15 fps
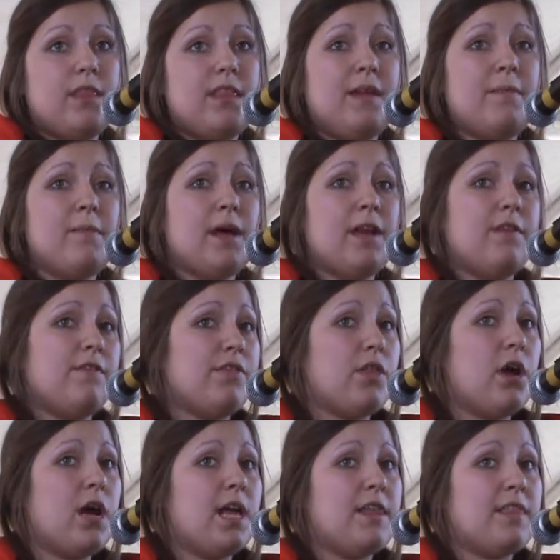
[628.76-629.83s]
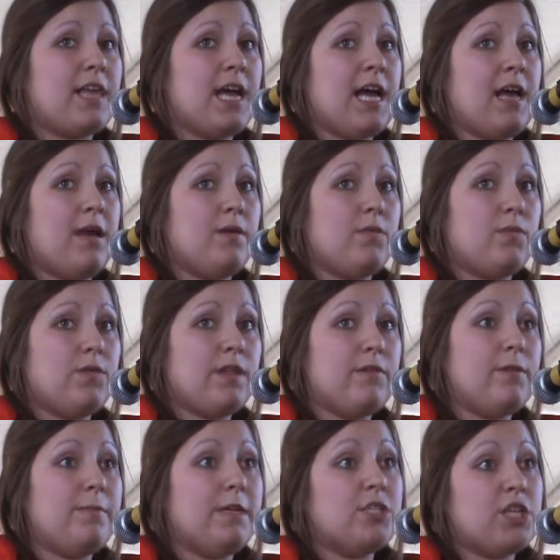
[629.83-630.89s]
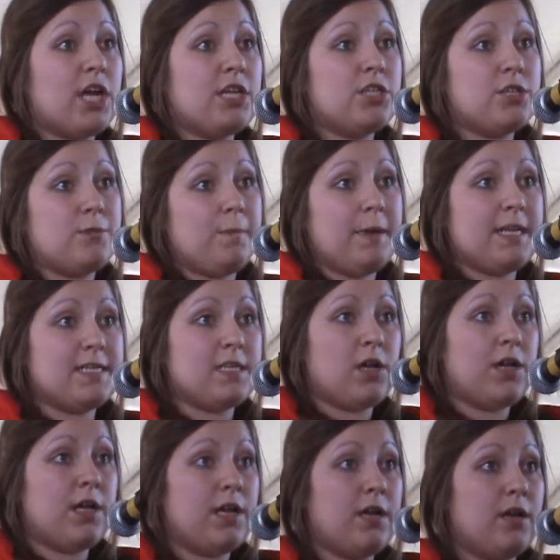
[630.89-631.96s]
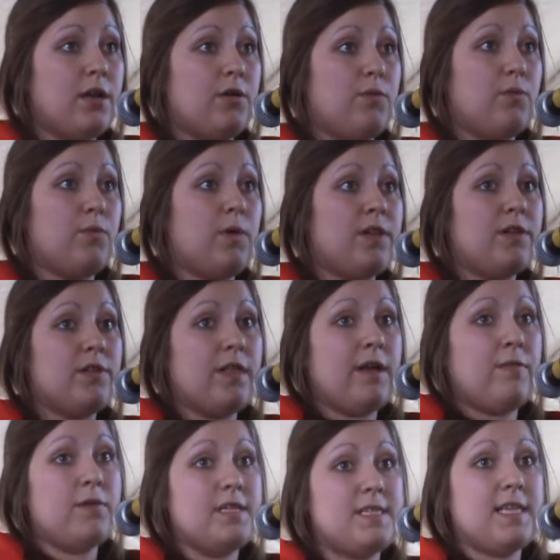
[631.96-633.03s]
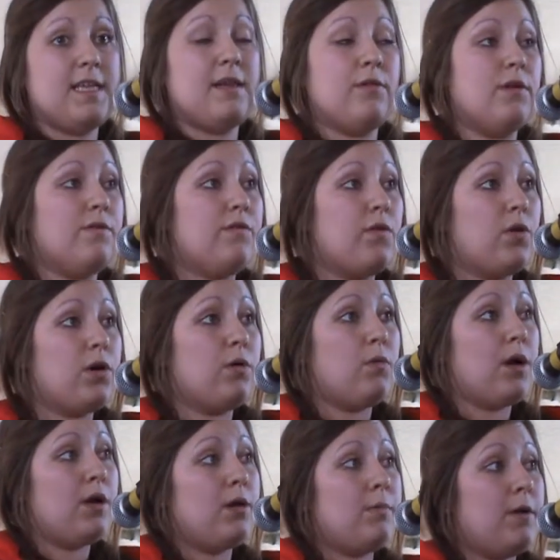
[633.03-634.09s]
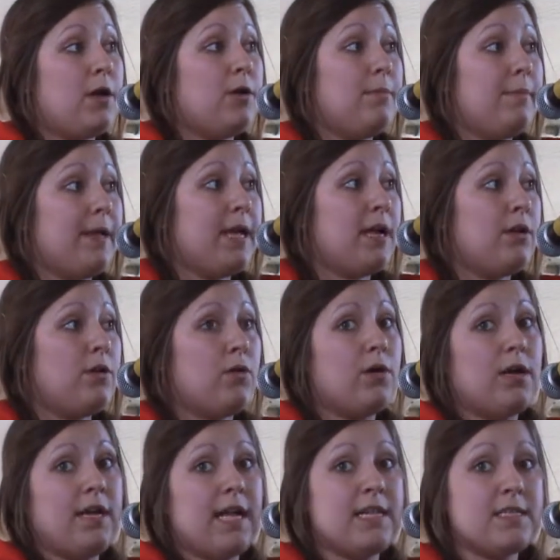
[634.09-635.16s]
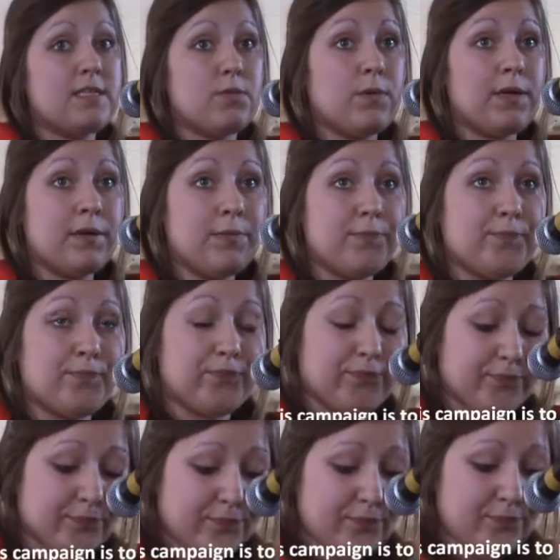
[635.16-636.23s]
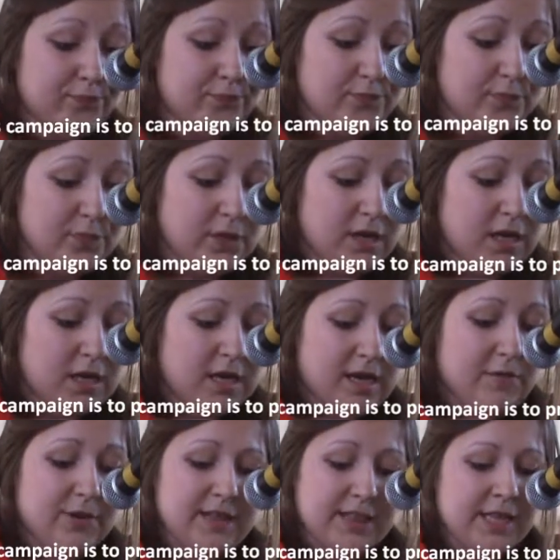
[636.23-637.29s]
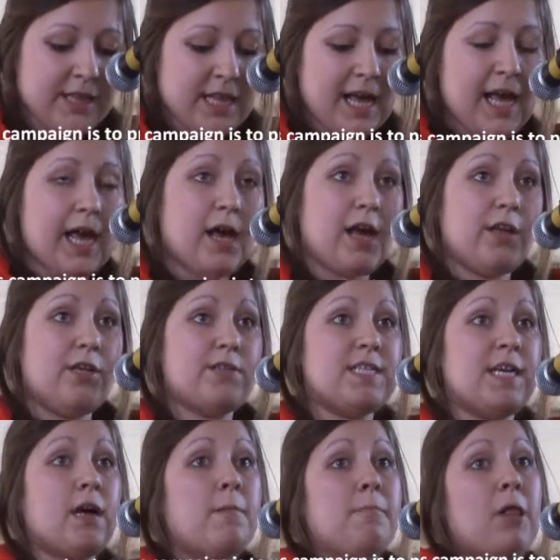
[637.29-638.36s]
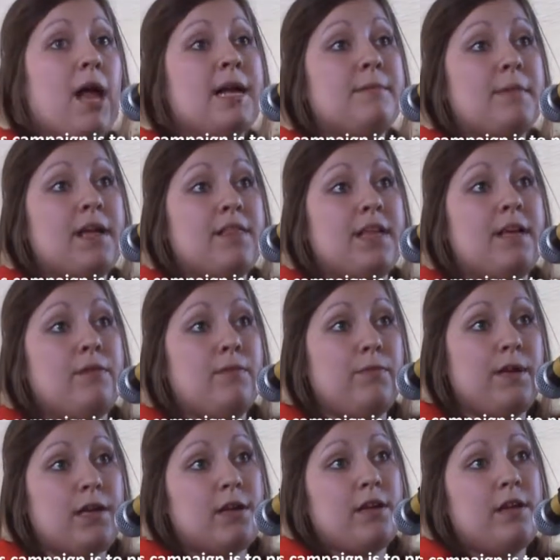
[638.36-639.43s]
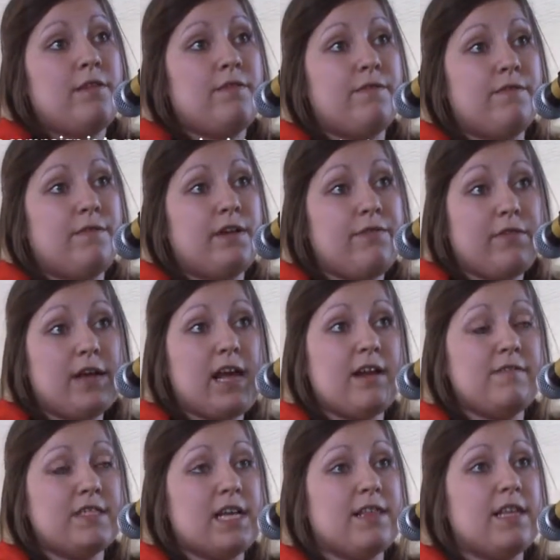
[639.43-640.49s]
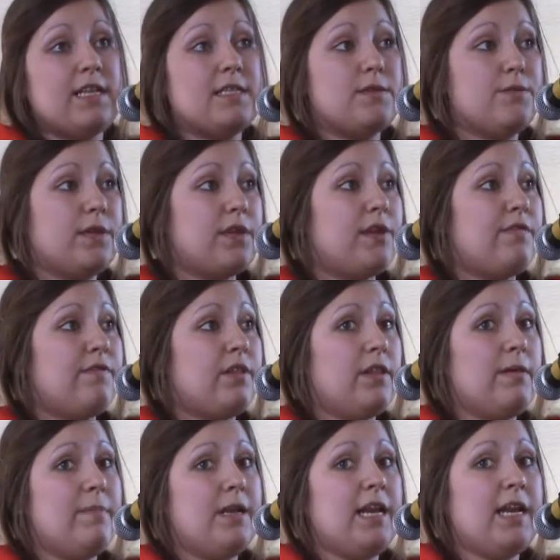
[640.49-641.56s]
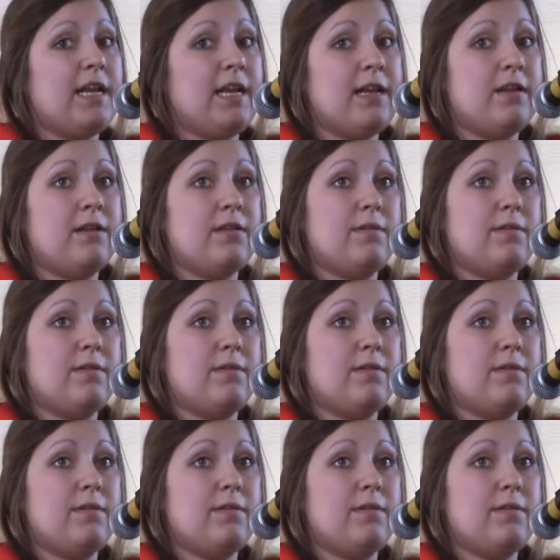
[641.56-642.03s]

they might have thought that they would be judged based on whether they would say they were for a water bottle ban or against one. And we think that using a blind method, we could have, if we had done this, we could have eliminated